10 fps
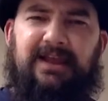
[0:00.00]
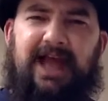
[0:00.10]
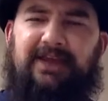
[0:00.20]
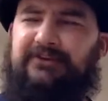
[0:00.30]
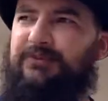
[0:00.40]

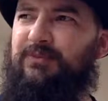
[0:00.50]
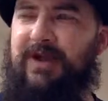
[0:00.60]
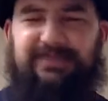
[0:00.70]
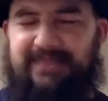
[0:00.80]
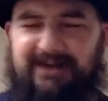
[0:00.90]
And
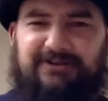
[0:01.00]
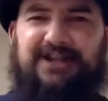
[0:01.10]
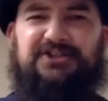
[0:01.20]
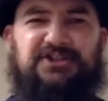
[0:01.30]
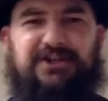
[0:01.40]
when that
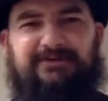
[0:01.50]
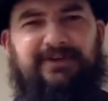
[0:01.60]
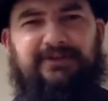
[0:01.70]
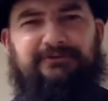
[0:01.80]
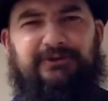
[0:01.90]
relationship
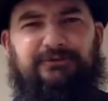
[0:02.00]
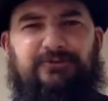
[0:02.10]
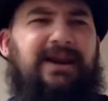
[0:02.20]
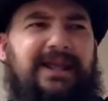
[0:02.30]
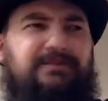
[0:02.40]
fell through,
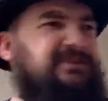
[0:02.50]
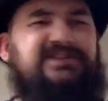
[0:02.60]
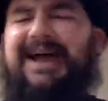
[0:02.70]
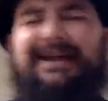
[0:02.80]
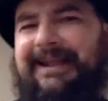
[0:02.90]
well, he
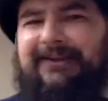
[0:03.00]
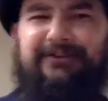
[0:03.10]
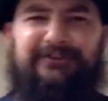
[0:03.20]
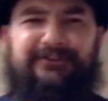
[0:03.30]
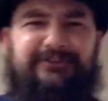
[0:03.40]
was tagging
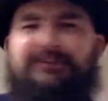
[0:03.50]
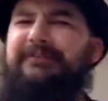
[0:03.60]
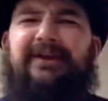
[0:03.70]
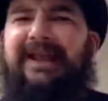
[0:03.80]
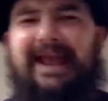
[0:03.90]
on to
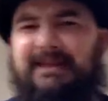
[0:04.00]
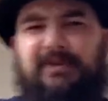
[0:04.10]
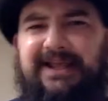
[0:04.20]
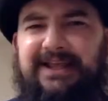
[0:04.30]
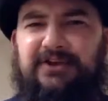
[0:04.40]
fucking
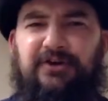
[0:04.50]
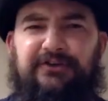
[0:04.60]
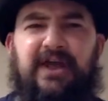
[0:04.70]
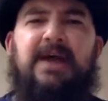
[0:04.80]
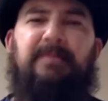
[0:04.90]
anybody he
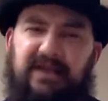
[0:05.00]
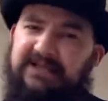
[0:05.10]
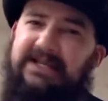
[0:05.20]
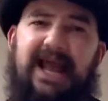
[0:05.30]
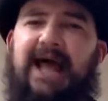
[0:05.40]
could because
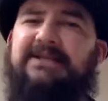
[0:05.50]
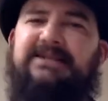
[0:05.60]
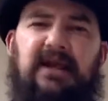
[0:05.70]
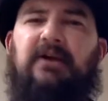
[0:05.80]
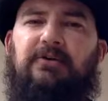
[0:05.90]
he has
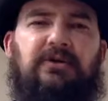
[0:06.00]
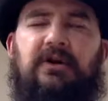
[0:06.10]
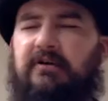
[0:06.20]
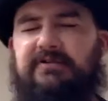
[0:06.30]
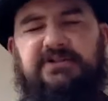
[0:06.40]
no
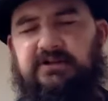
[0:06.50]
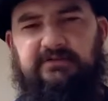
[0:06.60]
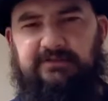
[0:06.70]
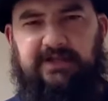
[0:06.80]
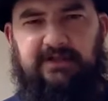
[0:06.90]
original
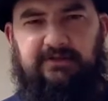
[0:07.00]
fucking